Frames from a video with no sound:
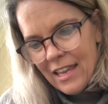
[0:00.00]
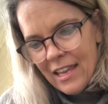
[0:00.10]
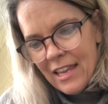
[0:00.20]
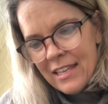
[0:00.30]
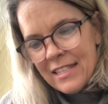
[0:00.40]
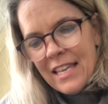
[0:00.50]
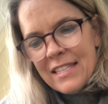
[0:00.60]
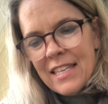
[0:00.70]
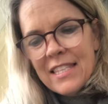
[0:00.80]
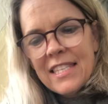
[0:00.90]
it says
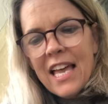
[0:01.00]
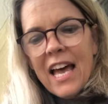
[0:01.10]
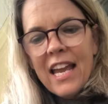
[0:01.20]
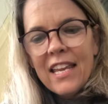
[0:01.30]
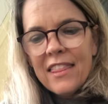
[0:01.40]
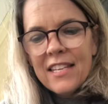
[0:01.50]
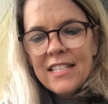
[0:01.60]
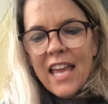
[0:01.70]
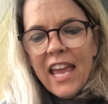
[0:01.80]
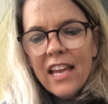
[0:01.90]
inside, The
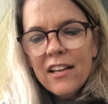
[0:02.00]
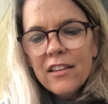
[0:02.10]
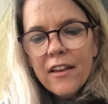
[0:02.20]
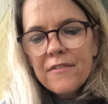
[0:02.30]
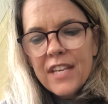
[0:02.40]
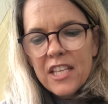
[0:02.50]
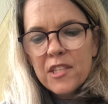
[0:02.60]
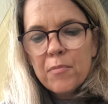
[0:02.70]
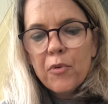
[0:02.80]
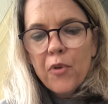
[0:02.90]
Tale of
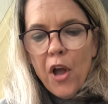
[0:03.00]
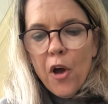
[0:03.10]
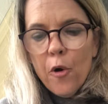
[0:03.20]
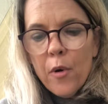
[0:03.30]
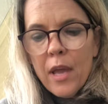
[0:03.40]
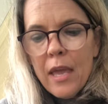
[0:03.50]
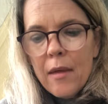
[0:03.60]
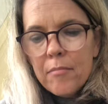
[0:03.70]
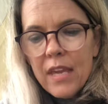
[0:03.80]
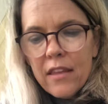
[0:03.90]
Despereaux,
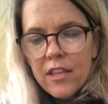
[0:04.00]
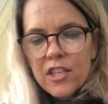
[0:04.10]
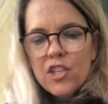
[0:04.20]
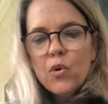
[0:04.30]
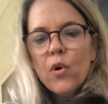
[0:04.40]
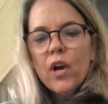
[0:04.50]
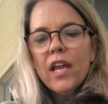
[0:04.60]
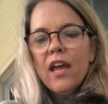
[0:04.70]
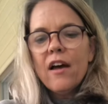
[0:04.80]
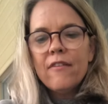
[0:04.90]
being the
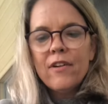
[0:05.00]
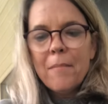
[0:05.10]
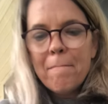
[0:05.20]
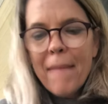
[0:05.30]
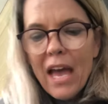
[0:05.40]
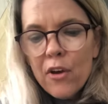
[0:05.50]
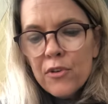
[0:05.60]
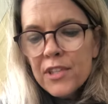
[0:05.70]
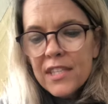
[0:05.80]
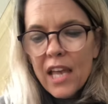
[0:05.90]
story of a
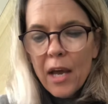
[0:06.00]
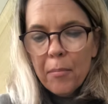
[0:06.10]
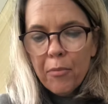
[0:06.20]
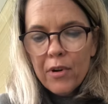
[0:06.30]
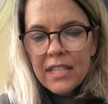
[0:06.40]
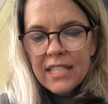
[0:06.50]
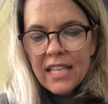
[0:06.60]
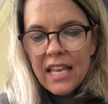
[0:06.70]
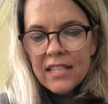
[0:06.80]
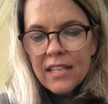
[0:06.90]
mouse, a
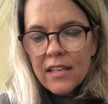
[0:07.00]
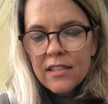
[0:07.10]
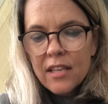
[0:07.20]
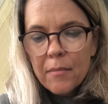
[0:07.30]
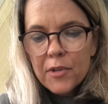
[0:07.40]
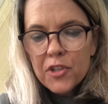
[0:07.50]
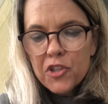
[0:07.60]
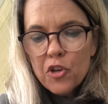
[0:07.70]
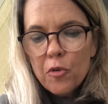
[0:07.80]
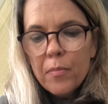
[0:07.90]
princess, some
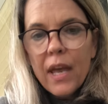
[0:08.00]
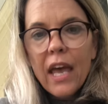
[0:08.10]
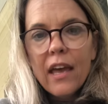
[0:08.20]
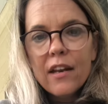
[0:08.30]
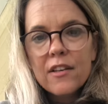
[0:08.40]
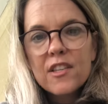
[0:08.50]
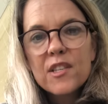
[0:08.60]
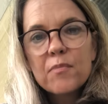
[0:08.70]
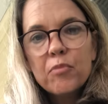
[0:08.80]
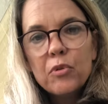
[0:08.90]
soup, and a
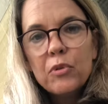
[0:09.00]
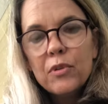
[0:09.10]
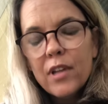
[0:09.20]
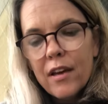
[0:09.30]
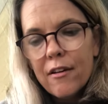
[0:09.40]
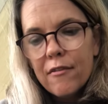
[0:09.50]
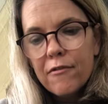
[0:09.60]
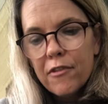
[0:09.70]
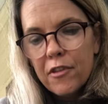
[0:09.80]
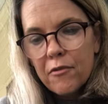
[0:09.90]
spool of
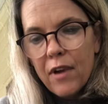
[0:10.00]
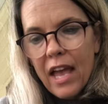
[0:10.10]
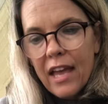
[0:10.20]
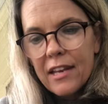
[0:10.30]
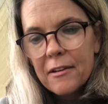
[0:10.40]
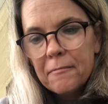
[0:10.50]
thread.